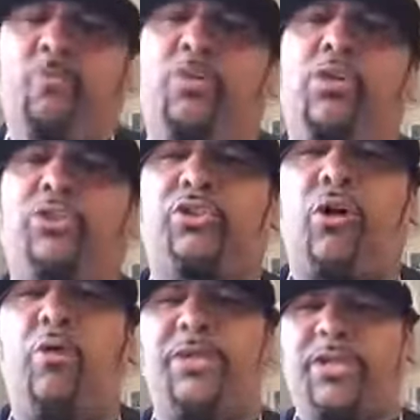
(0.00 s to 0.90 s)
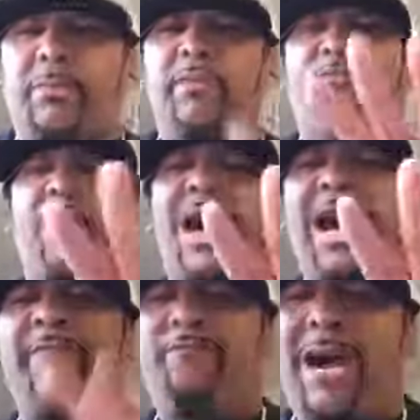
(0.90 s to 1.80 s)
We're going to start with number
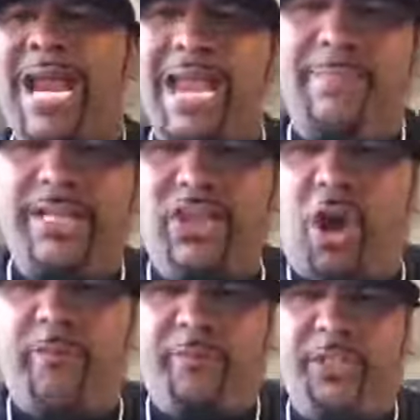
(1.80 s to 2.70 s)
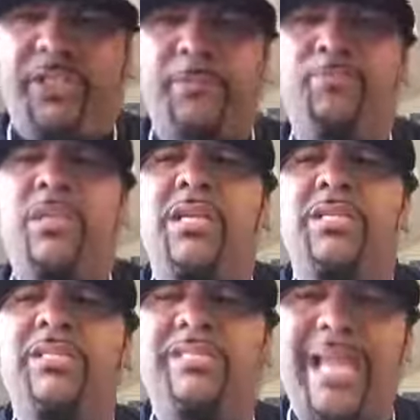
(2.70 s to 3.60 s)
five, Miami Dolphins,
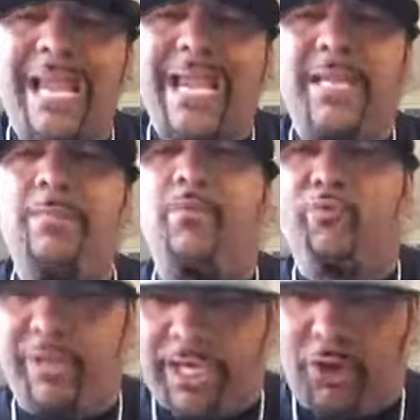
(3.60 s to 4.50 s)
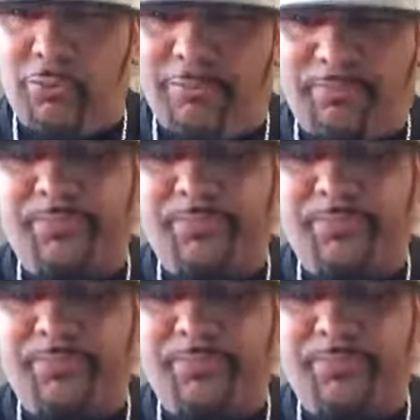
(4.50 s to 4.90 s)
Dan Marino.